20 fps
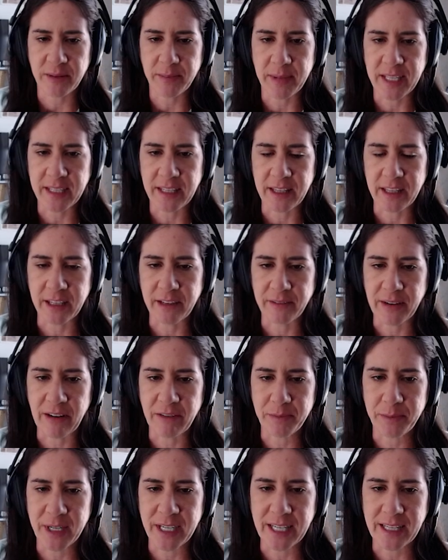make the little
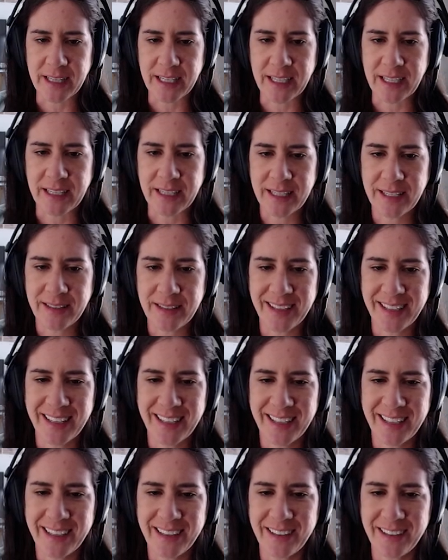round part at the end.
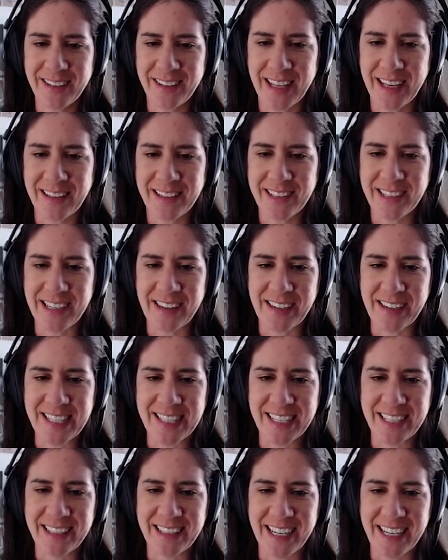Oh, that turned out
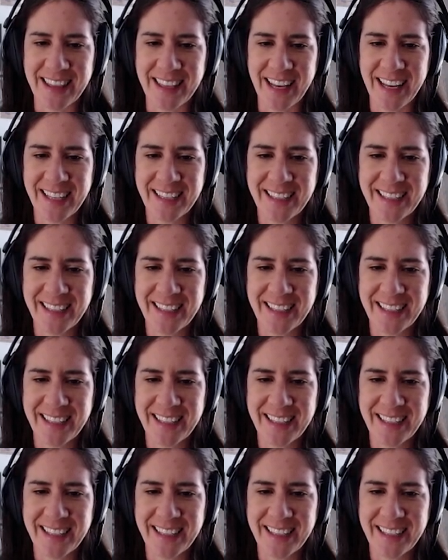easier than I thought.